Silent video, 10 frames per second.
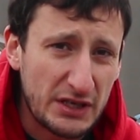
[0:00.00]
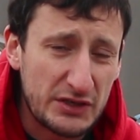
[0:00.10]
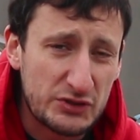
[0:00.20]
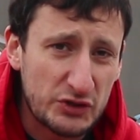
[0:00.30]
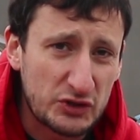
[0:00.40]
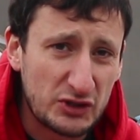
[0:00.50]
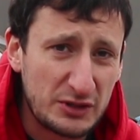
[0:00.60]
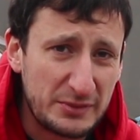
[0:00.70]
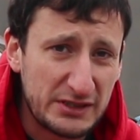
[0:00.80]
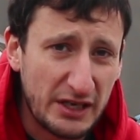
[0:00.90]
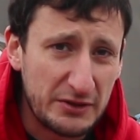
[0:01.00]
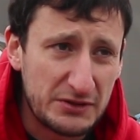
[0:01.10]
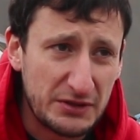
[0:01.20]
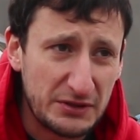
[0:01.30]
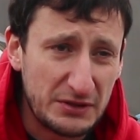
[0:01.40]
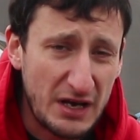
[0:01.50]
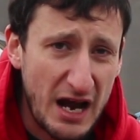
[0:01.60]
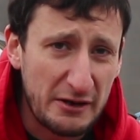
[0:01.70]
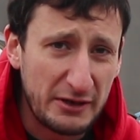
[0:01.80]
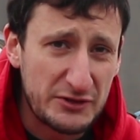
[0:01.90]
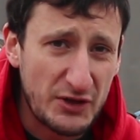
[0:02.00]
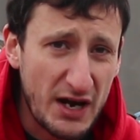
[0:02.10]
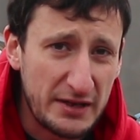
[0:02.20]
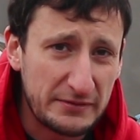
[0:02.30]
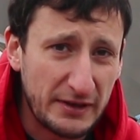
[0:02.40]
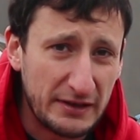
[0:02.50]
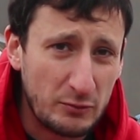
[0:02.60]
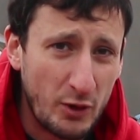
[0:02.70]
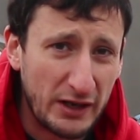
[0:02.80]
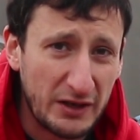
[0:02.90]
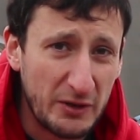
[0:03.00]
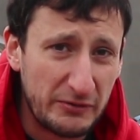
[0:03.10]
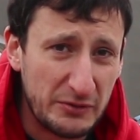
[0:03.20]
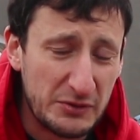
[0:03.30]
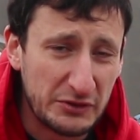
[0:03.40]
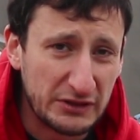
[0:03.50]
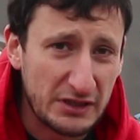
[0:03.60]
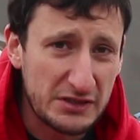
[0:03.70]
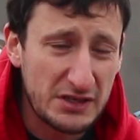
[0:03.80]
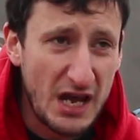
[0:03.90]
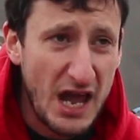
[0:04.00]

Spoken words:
is just going to be down to how I drive and what I learned from doing this.